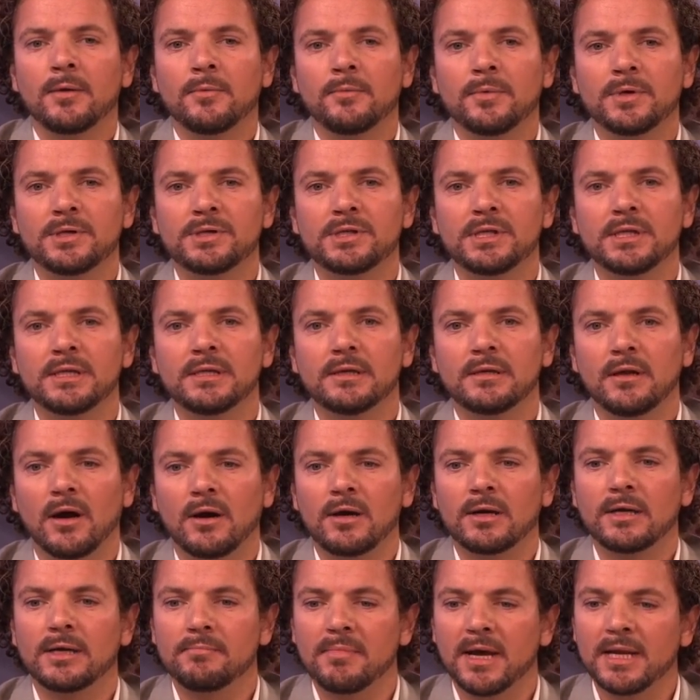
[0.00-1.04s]
We see,
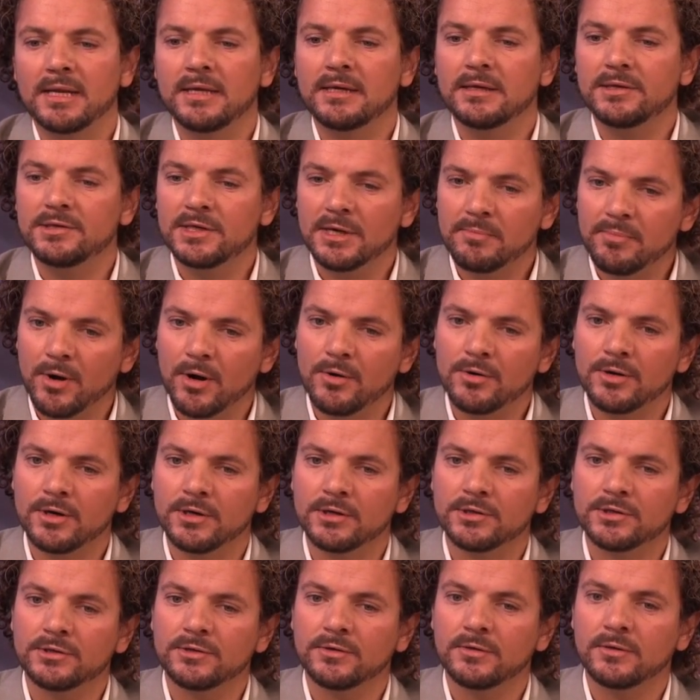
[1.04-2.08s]
luckily, many ship
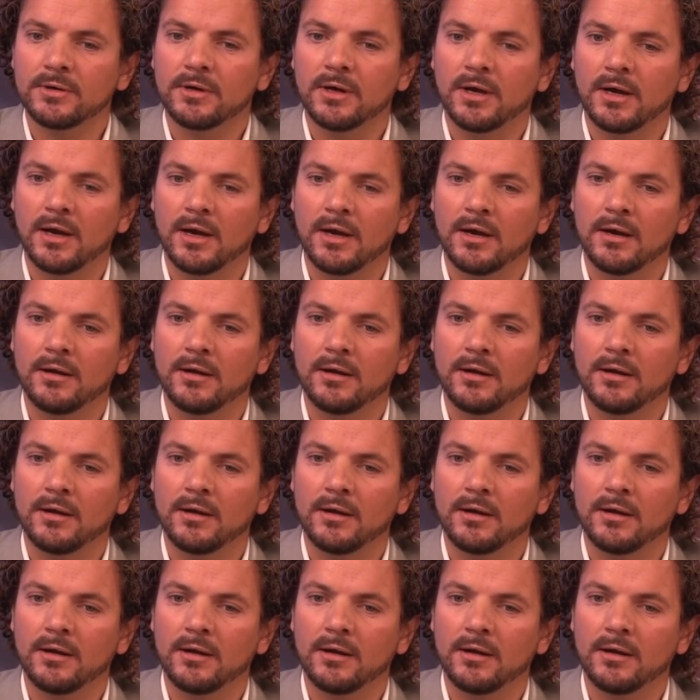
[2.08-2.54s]
owners uh,